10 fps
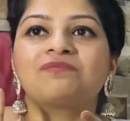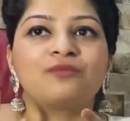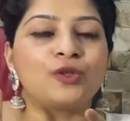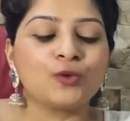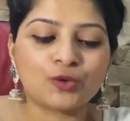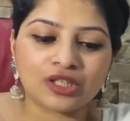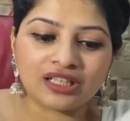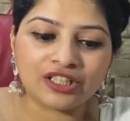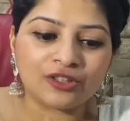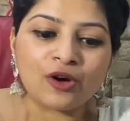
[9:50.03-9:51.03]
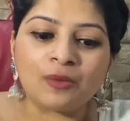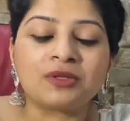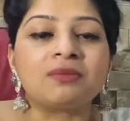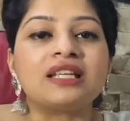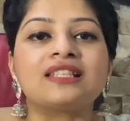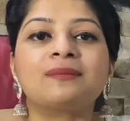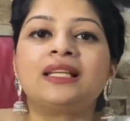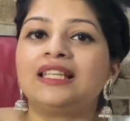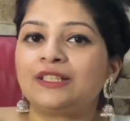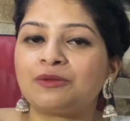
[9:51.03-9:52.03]
Using, optimizing my
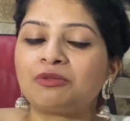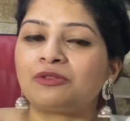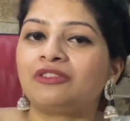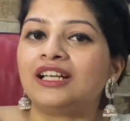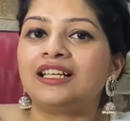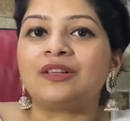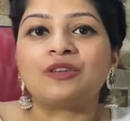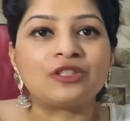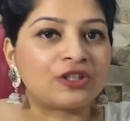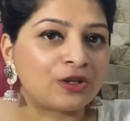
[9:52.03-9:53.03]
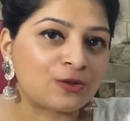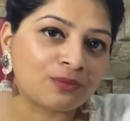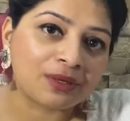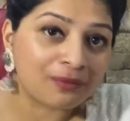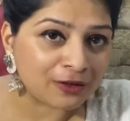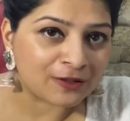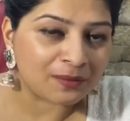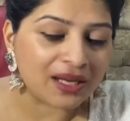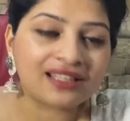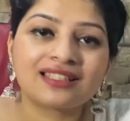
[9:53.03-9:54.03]
LinkedIn profile and reaching out to my
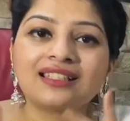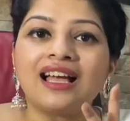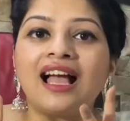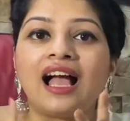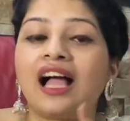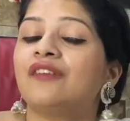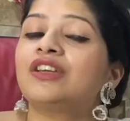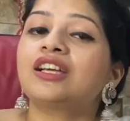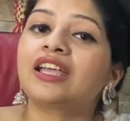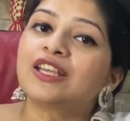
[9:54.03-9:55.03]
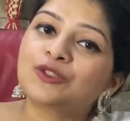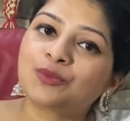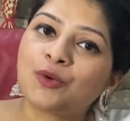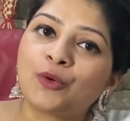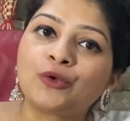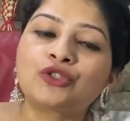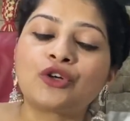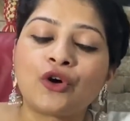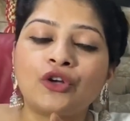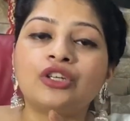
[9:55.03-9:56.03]
prospects, having a guest post
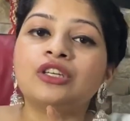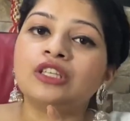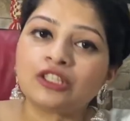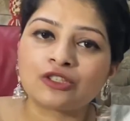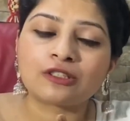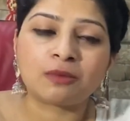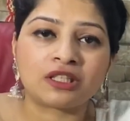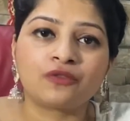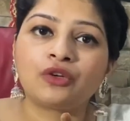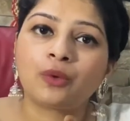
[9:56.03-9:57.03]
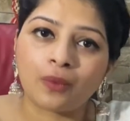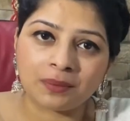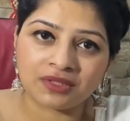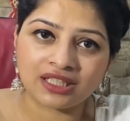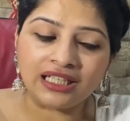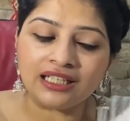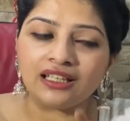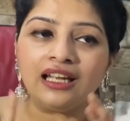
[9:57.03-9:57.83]
on a niche specific website,